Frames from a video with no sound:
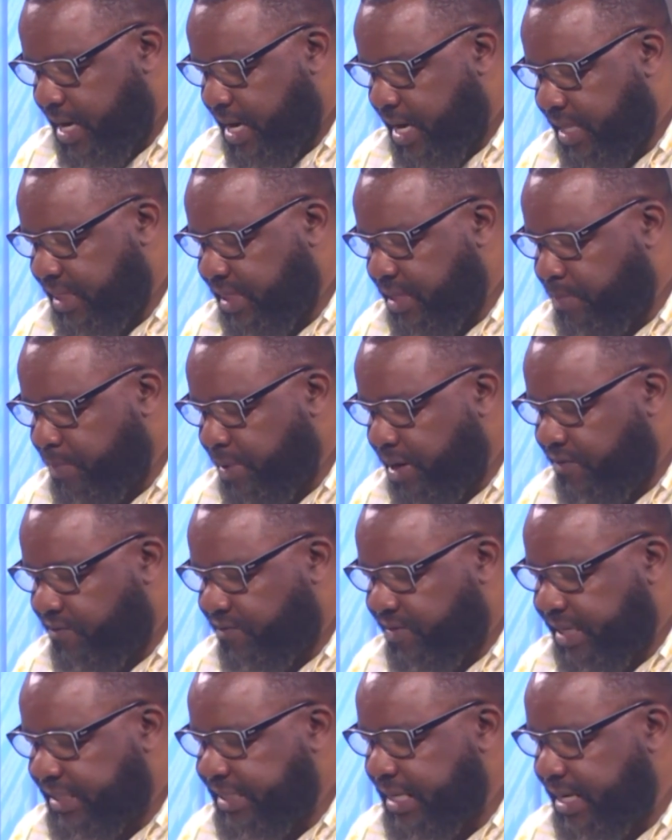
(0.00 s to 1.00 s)
and the male
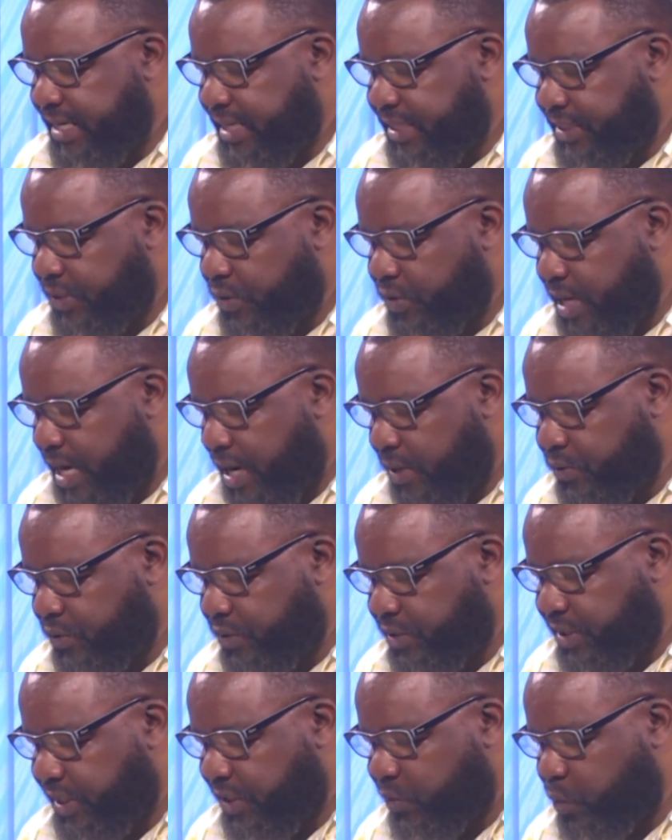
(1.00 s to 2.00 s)
fraternity on how to
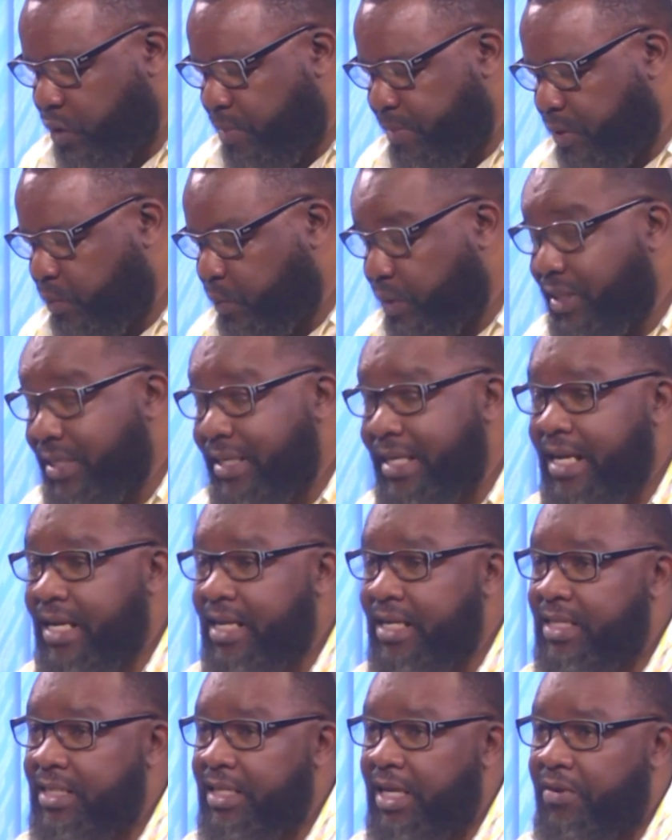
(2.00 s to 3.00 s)
treat women with
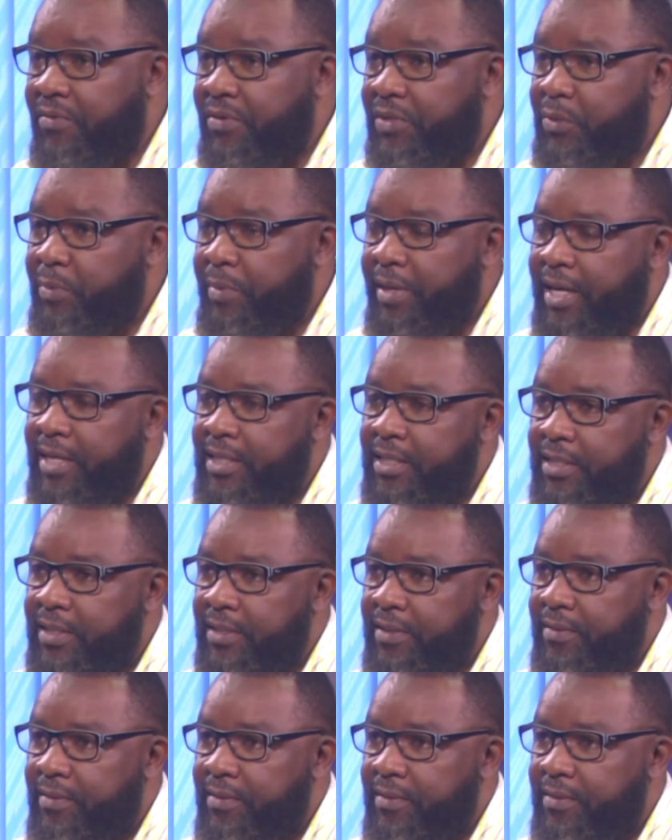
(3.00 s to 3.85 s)
dignity and respect?